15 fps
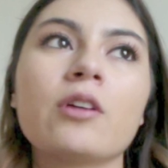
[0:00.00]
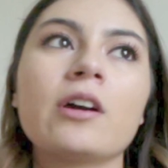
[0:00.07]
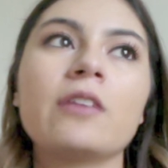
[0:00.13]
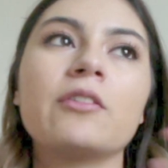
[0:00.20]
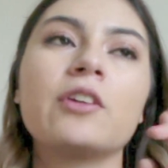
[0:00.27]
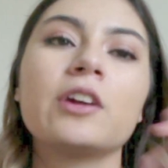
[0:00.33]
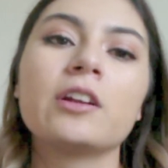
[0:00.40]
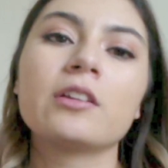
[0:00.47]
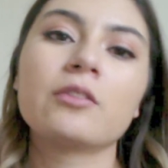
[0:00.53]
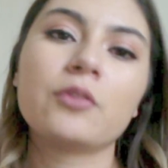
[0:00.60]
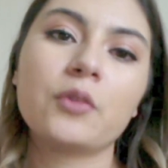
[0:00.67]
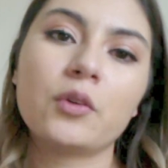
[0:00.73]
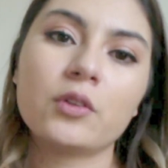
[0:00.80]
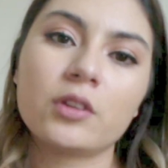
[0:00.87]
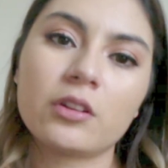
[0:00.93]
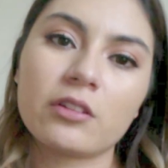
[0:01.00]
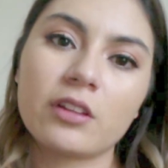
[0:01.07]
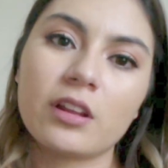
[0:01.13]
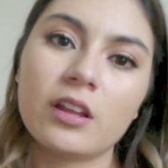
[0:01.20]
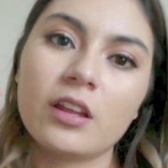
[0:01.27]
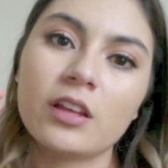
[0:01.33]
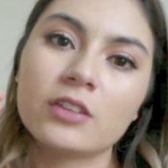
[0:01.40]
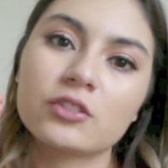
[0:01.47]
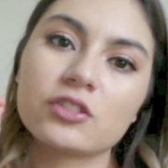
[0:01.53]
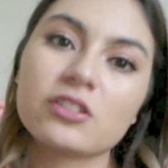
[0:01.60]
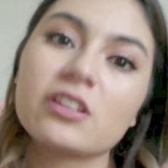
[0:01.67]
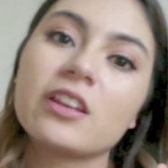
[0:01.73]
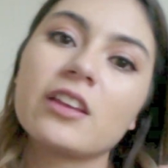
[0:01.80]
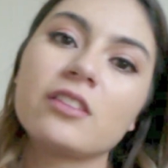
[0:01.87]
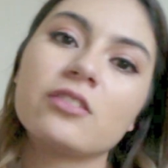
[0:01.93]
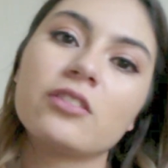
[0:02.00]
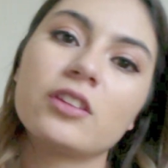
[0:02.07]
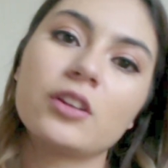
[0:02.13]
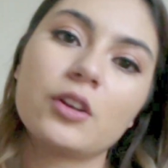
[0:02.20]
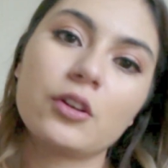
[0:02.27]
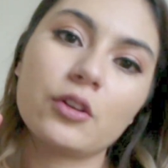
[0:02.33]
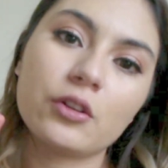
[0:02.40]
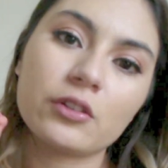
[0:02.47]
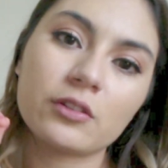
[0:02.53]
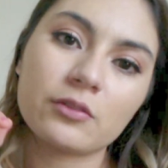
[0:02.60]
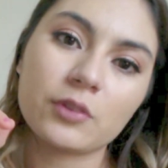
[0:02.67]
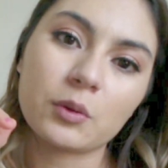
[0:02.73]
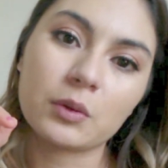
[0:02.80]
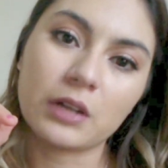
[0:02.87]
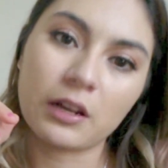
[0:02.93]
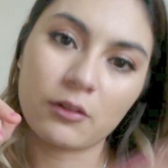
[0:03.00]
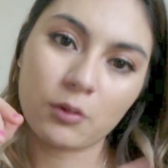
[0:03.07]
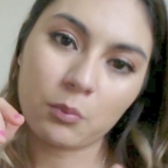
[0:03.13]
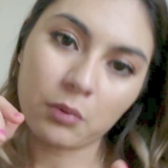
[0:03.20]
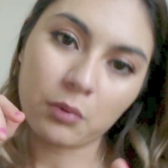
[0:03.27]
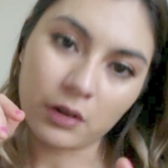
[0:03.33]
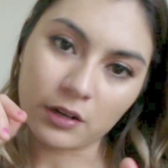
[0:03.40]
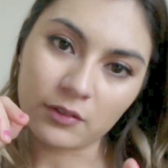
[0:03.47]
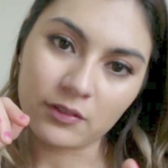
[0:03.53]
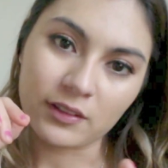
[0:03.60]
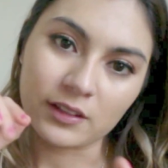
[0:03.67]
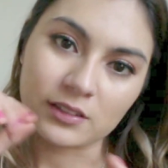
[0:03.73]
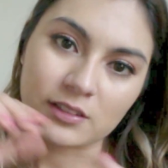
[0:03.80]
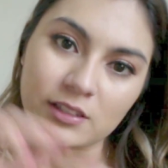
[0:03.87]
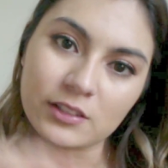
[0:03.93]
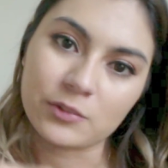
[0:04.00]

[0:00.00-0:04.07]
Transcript: headphones just in case you need to use them for whatever part of the assessment.